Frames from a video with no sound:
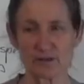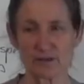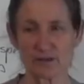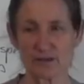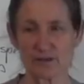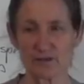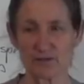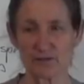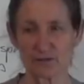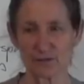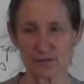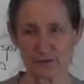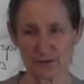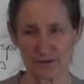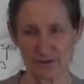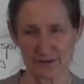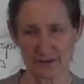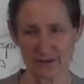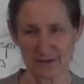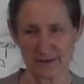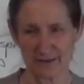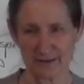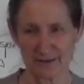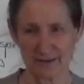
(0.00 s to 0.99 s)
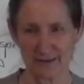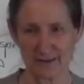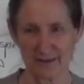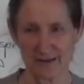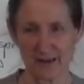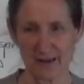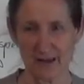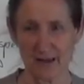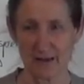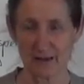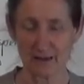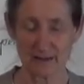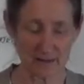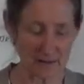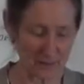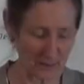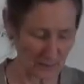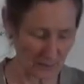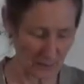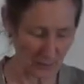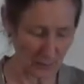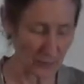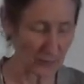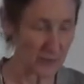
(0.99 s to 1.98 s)
on his foot. And in the
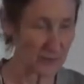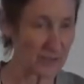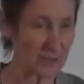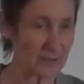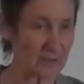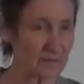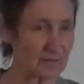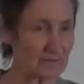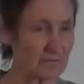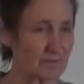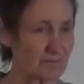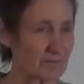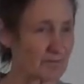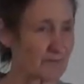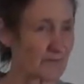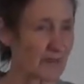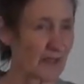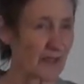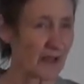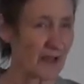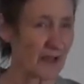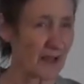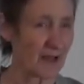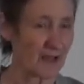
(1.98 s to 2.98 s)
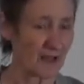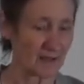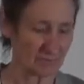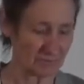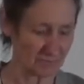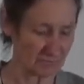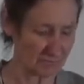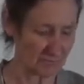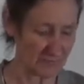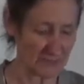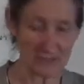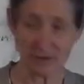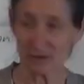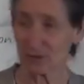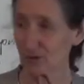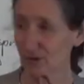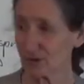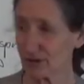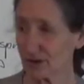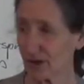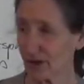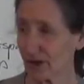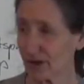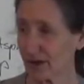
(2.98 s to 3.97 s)
morning, um, it
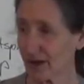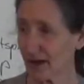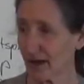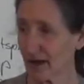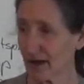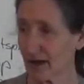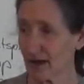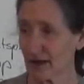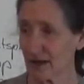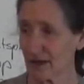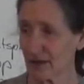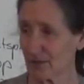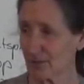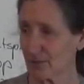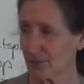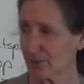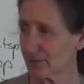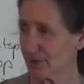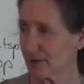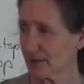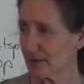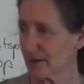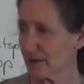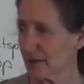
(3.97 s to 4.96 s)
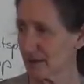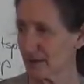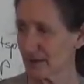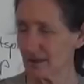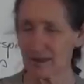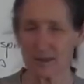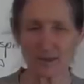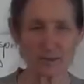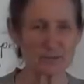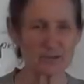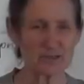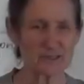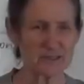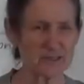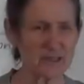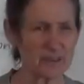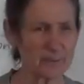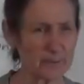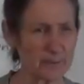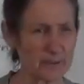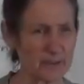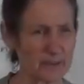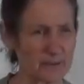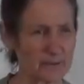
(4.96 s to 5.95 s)
looked okay, but he was
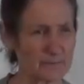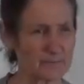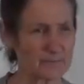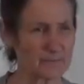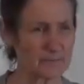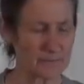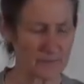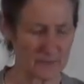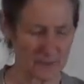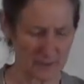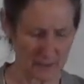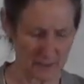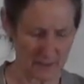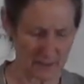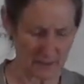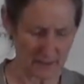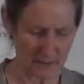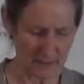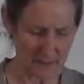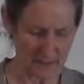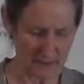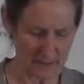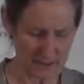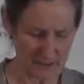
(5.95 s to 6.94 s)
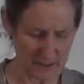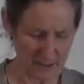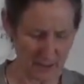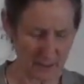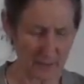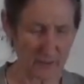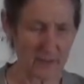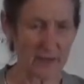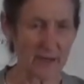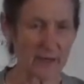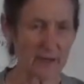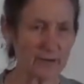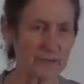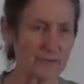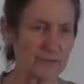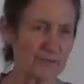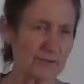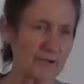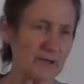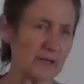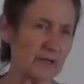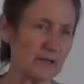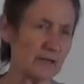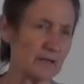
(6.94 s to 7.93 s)
limping. So
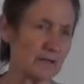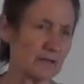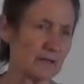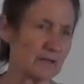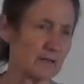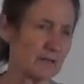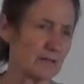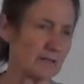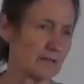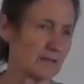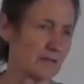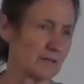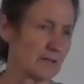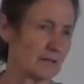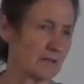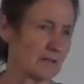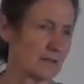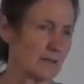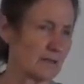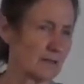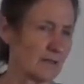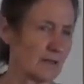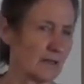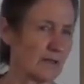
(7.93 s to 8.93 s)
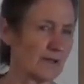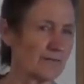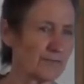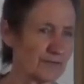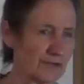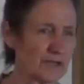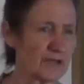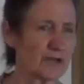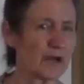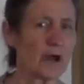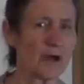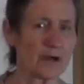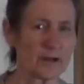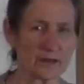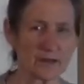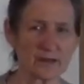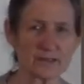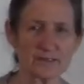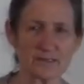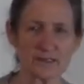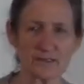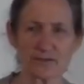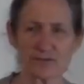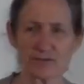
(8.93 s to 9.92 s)
every Every night
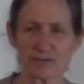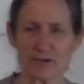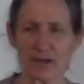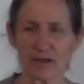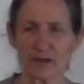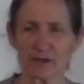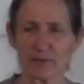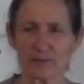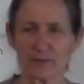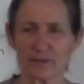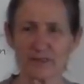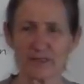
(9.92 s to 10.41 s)
I did a grated